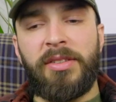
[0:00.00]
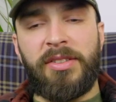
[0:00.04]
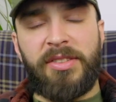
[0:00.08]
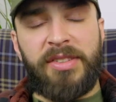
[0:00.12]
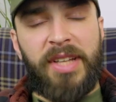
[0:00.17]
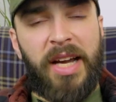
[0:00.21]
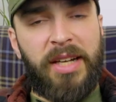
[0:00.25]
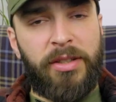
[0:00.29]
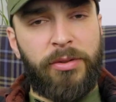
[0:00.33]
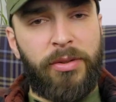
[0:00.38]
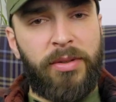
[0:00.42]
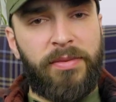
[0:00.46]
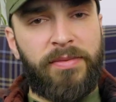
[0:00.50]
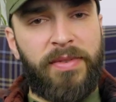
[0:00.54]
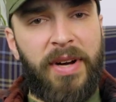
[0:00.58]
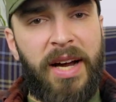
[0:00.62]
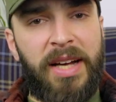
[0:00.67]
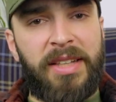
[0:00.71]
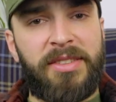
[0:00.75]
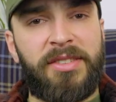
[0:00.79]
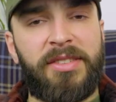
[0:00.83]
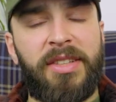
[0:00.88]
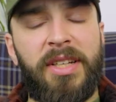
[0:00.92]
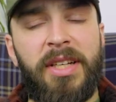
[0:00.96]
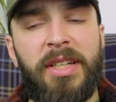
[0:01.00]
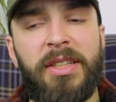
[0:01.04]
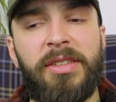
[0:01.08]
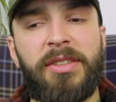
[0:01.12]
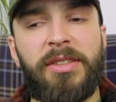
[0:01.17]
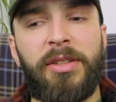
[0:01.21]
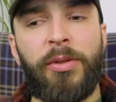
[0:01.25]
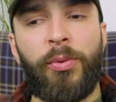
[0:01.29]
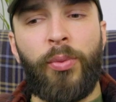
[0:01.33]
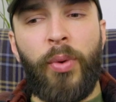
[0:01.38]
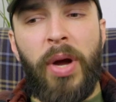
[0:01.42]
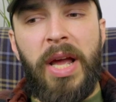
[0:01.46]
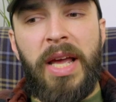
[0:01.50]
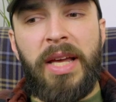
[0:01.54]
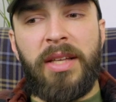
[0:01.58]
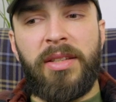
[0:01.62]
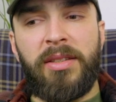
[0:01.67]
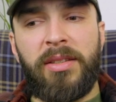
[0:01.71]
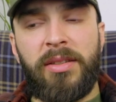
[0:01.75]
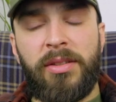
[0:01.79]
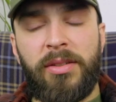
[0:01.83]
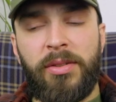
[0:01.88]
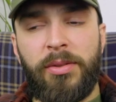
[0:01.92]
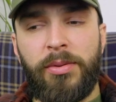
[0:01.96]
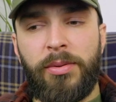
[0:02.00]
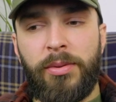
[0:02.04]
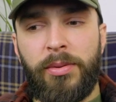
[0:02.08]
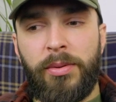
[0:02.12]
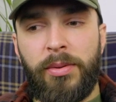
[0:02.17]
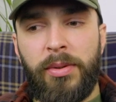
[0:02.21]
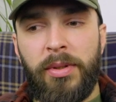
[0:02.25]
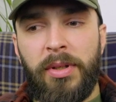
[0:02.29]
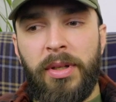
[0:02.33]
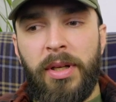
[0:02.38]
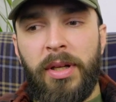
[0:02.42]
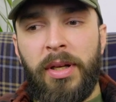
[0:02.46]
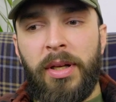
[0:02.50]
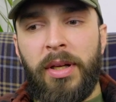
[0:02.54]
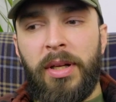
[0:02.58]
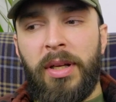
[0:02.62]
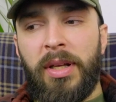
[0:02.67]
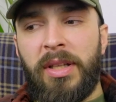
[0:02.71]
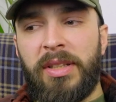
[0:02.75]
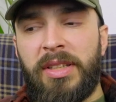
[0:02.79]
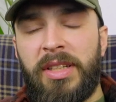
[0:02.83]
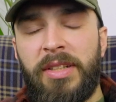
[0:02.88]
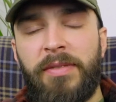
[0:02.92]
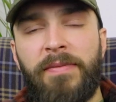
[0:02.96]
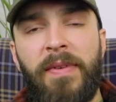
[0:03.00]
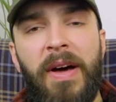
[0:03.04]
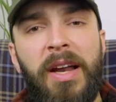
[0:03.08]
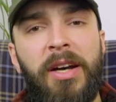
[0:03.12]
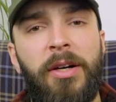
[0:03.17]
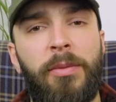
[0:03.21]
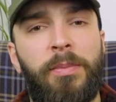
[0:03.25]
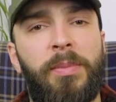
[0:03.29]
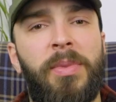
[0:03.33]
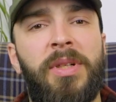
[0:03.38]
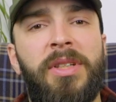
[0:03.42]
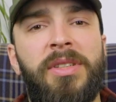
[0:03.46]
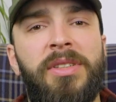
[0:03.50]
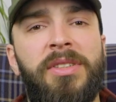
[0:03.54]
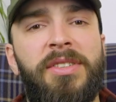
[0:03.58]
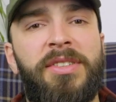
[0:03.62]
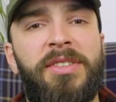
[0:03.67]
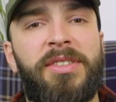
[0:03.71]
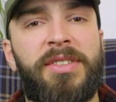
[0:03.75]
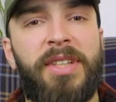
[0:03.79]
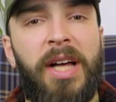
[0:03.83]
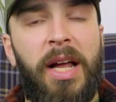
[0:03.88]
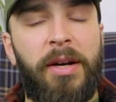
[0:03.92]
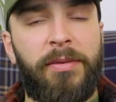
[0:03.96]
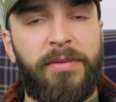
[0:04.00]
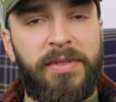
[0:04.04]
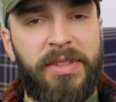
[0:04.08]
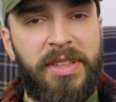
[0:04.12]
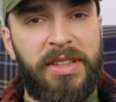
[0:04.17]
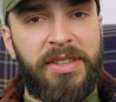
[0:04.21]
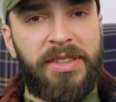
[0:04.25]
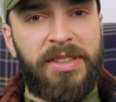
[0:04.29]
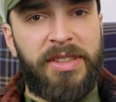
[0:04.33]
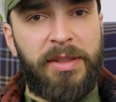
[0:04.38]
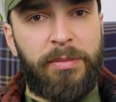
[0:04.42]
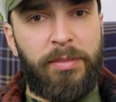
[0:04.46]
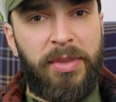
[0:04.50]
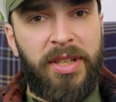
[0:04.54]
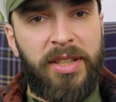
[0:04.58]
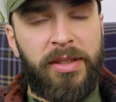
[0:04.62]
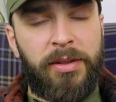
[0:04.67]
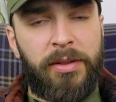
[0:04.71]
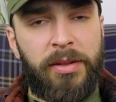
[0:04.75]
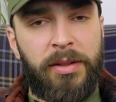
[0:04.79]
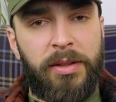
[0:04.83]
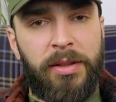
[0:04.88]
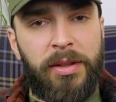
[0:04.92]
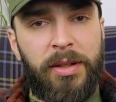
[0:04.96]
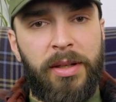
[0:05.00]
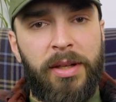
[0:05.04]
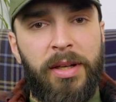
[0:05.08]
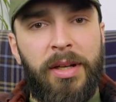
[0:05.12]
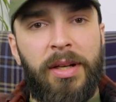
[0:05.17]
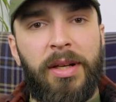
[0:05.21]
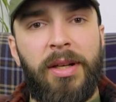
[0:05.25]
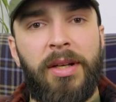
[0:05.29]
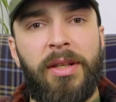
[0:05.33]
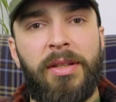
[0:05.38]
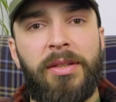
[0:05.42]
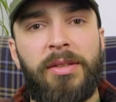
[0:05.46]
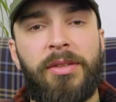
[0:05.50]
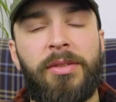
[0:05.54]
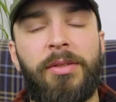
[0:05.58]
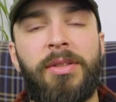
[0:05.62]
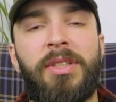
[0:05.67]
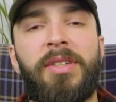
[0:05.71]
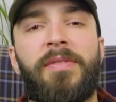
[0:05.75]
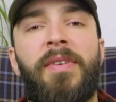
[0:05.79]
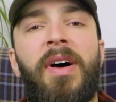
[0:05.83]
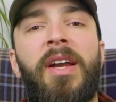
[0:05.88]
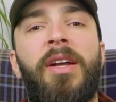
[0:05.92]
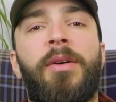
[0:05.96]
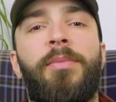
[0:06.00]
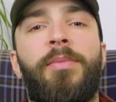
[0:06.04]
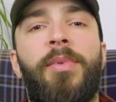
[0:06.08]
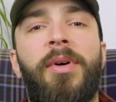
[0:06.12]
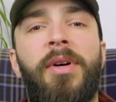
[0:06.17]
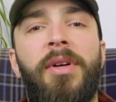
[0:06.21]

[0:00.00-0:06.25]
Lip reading: Sacrifice is a way to develop self discipline, to develop